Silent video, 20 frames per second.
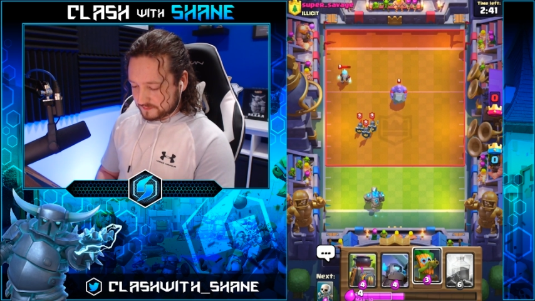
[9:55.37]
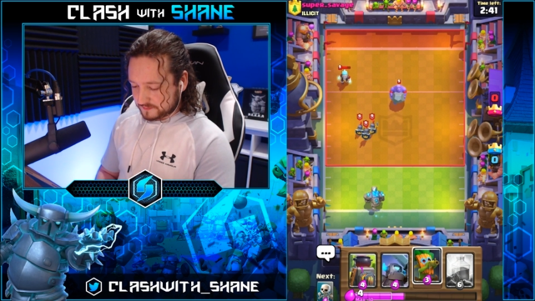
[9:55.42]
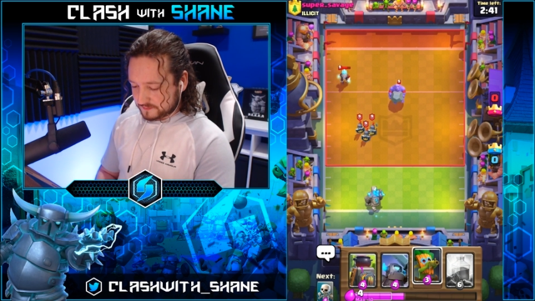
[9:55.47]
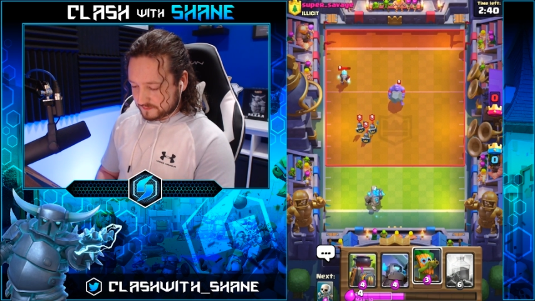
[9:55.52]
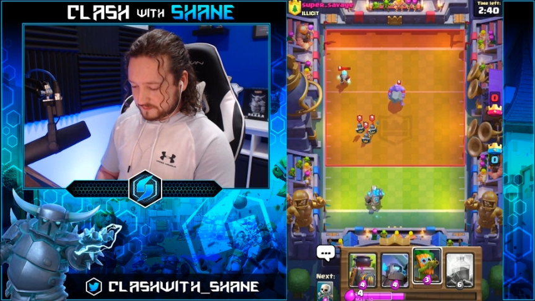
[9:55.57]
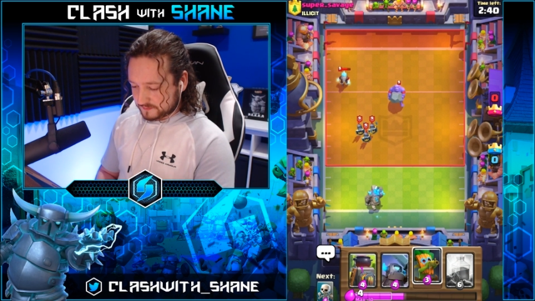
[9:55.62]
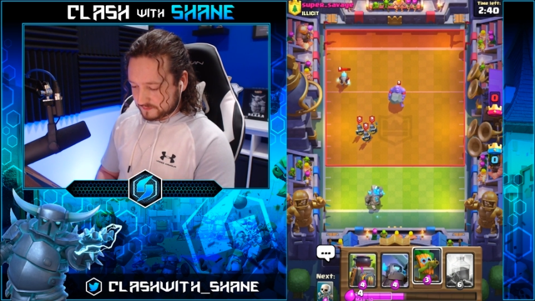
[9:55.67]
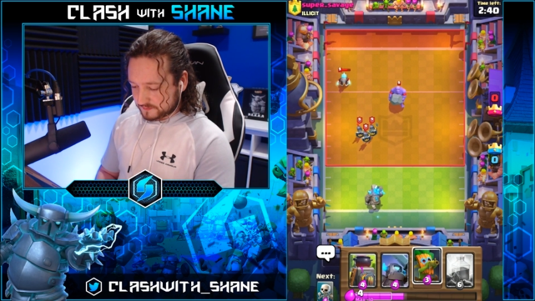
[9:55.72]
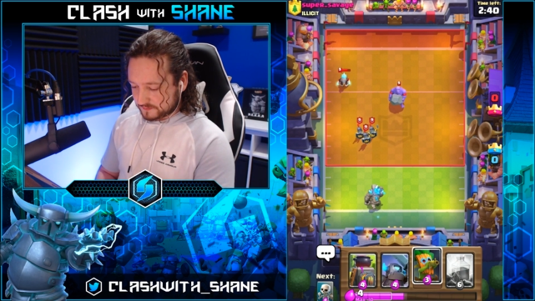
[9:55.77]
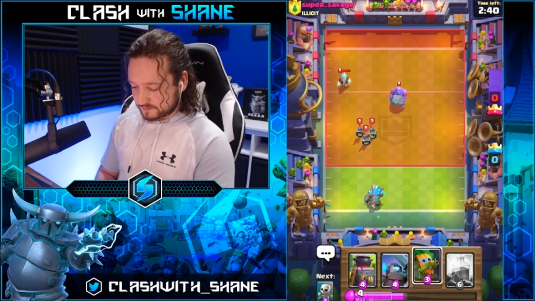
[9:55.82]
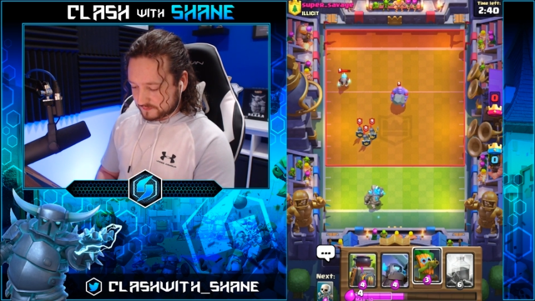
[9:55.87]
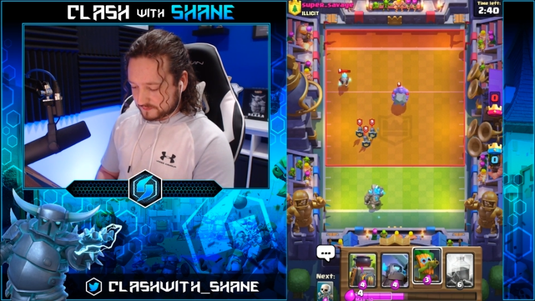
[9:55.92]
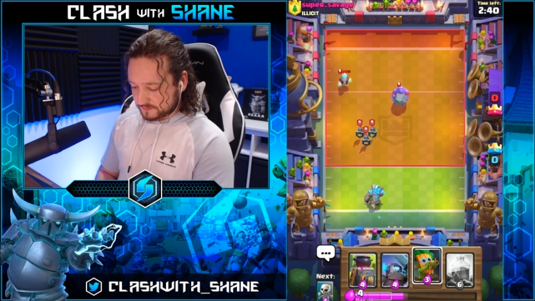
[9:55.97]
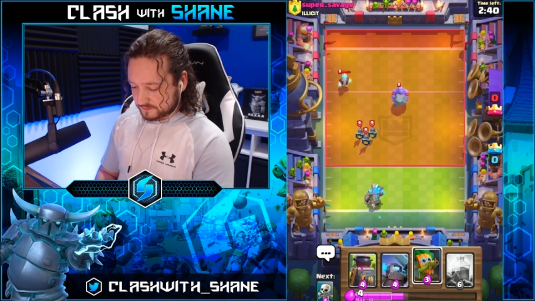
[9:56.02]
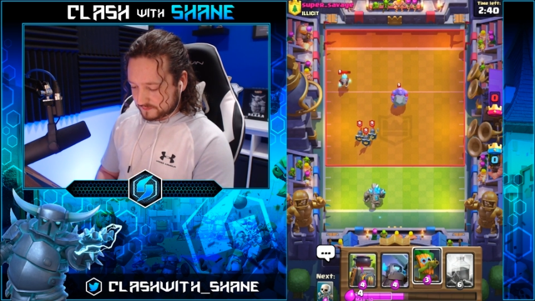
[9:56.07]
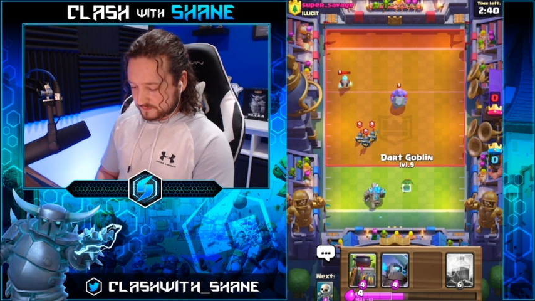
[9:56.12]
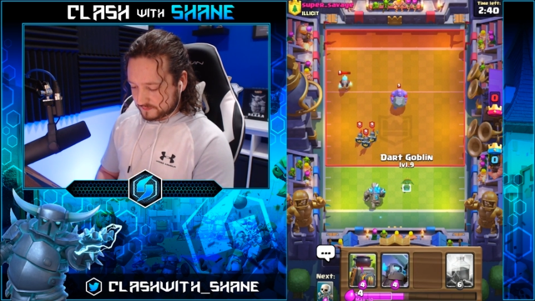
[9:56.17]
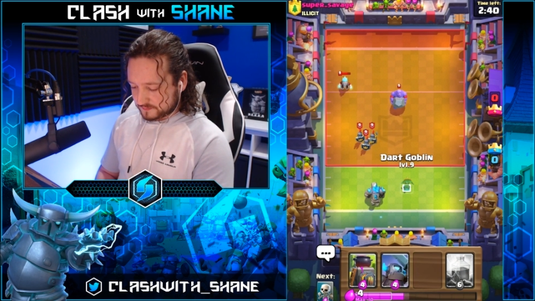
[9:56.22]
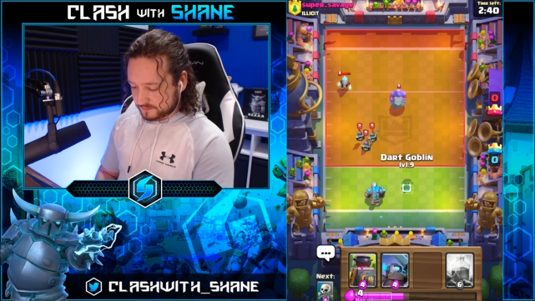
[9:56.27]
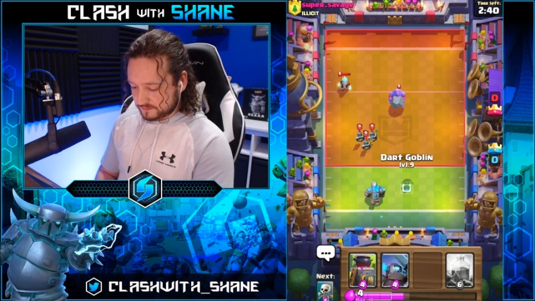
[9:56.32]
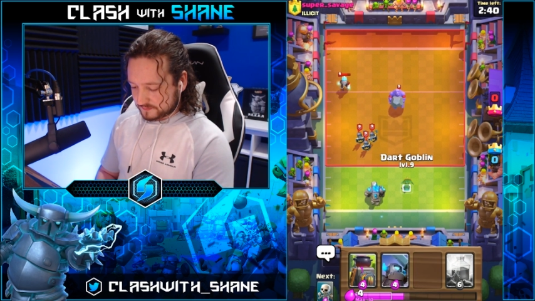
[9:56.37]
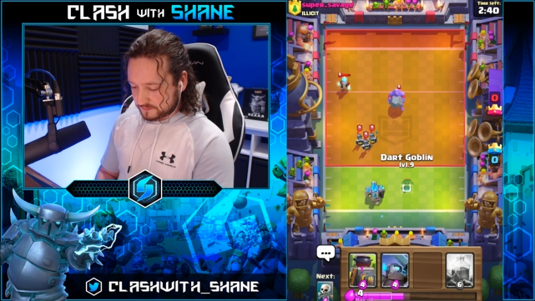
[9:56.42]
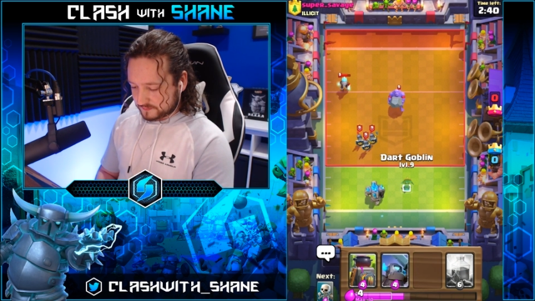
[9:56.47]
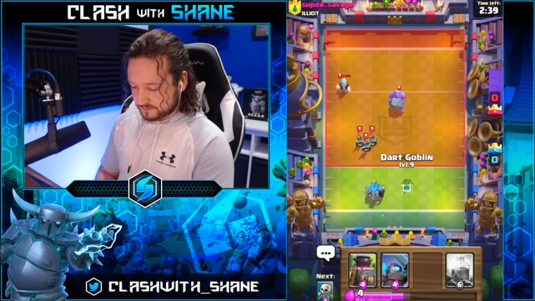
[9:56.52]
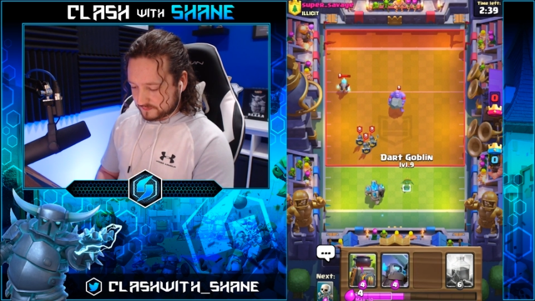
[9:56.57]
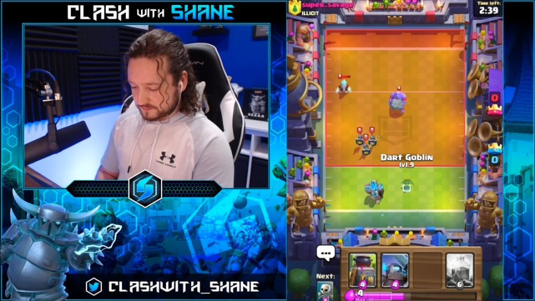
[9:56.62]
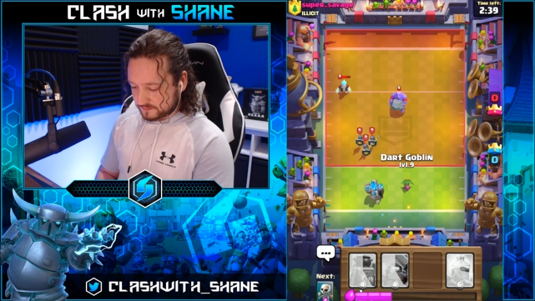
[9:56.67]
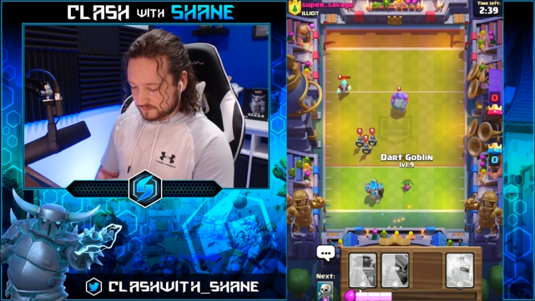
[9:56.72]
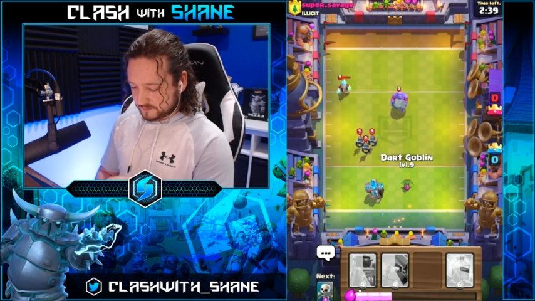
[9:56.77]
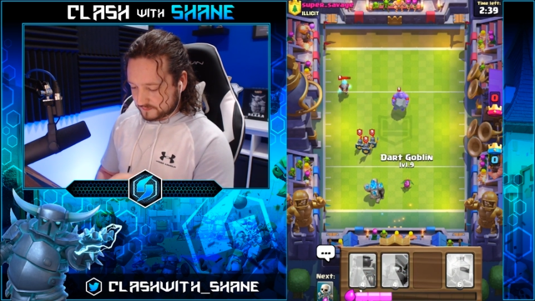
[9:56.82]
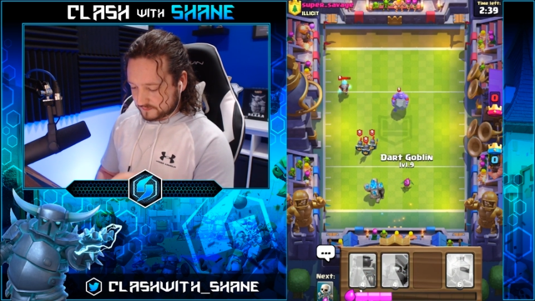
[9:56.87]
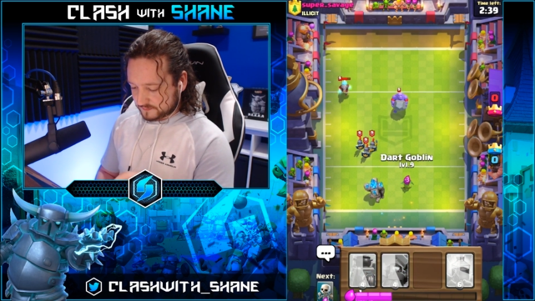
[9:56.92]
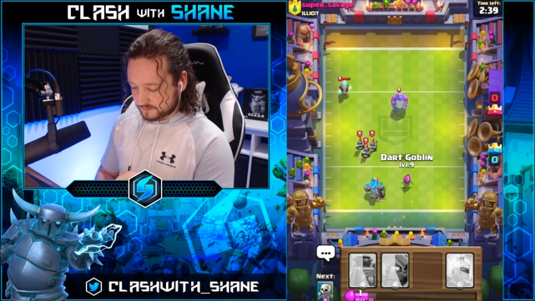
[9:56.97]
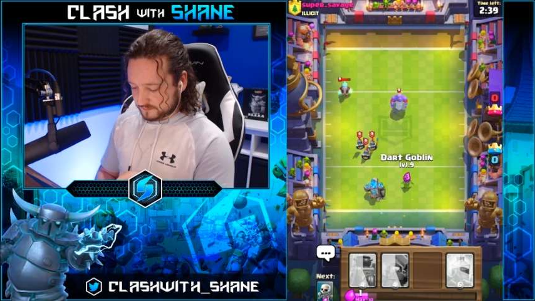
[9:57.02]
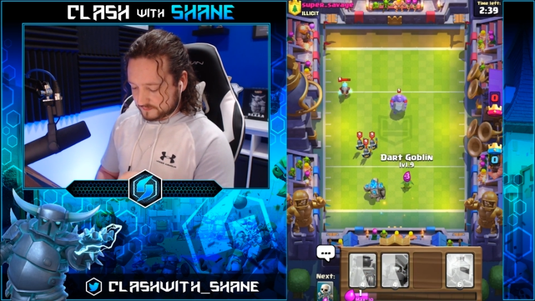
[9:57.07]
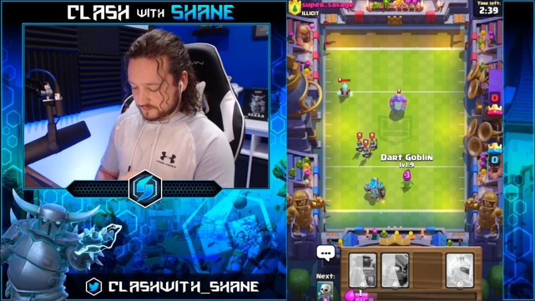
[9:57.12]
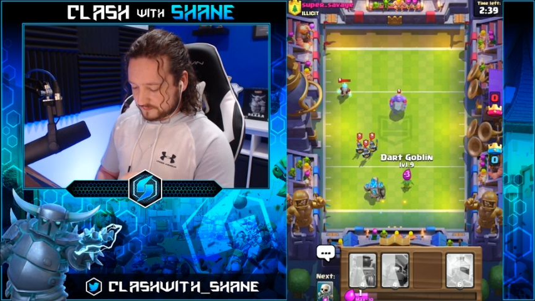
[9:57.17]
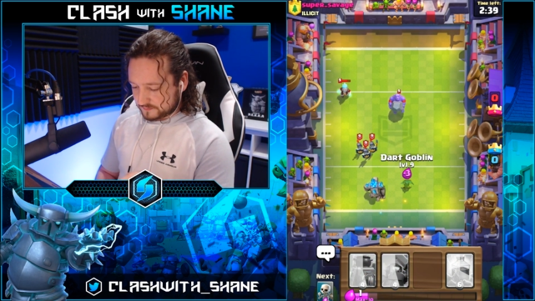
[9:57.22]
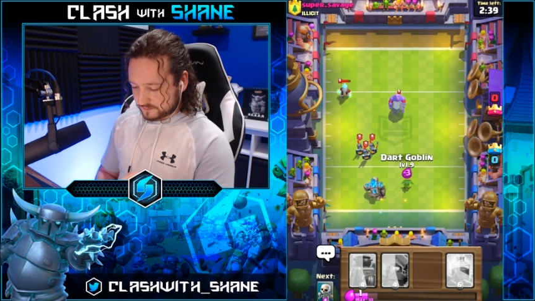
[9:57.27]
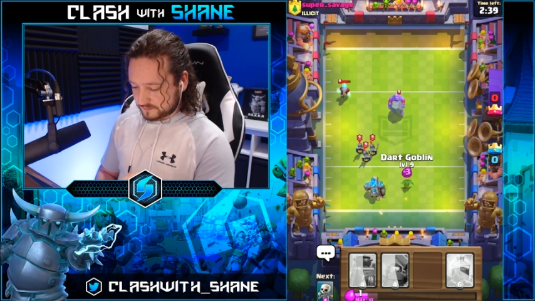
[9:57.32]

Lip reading: [no speech]